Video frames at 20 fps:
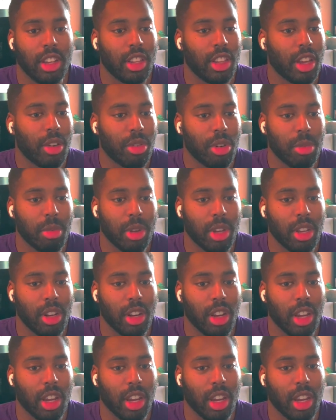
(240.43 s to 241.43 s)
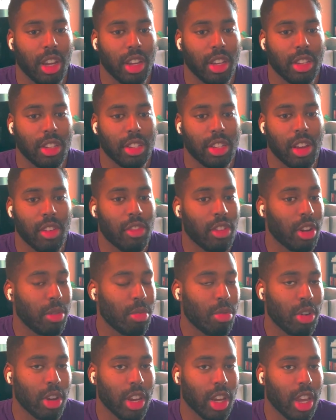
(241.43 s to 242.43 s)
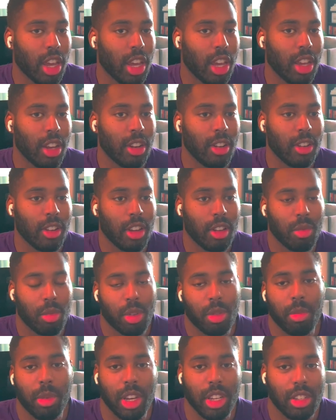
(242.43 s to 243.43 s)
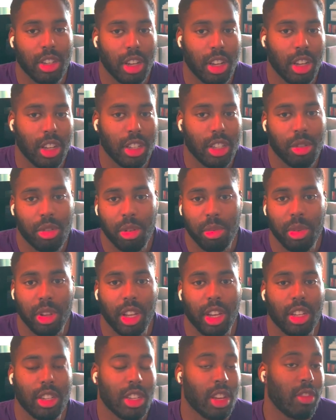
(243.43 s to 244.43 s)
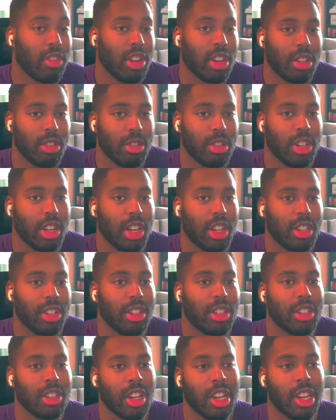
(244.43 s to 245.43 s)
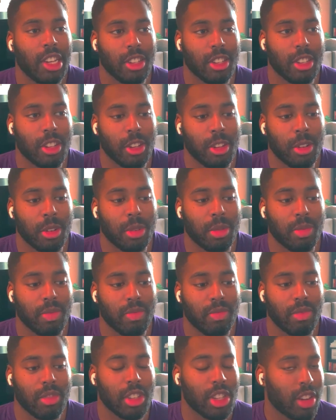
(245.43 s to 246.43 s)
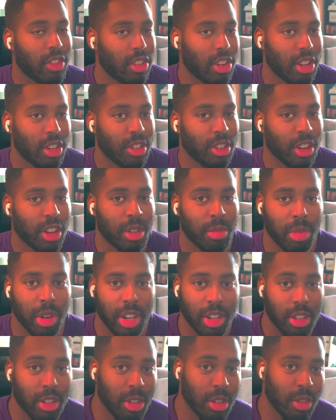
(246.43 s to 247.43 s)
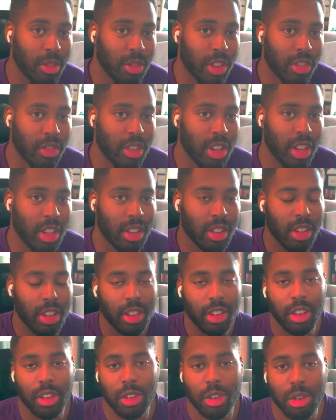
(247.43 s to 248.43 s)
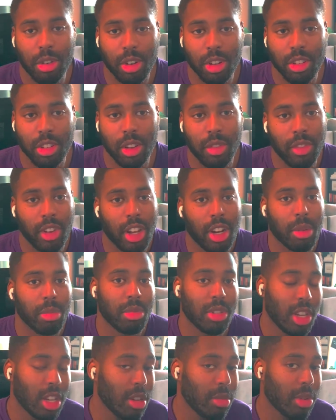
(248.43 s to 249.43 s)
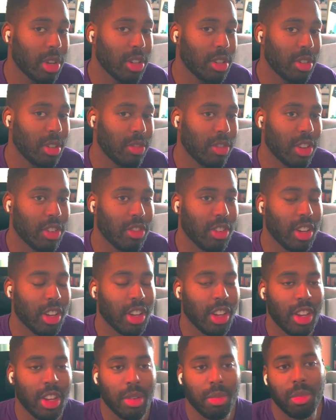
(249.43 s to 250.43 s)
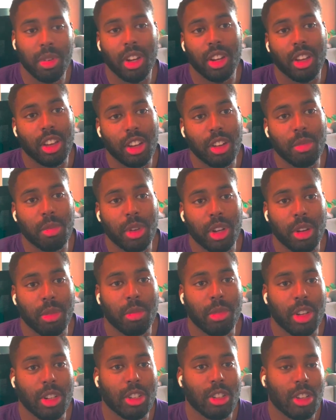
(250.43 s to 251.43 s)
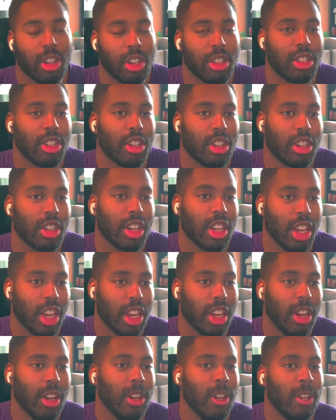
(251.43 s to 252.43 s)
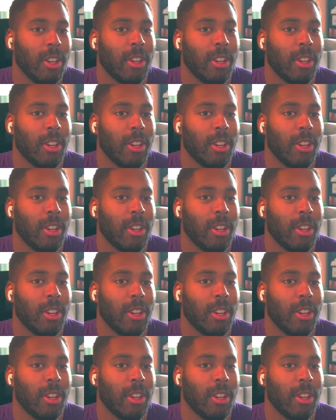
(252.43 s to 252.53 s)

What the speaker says: that would have been a 70-point gain. And with my size, that would have been like $700. So 700 compared to 250, of course, I'm not upset about 250, but it could have been a much larger gain.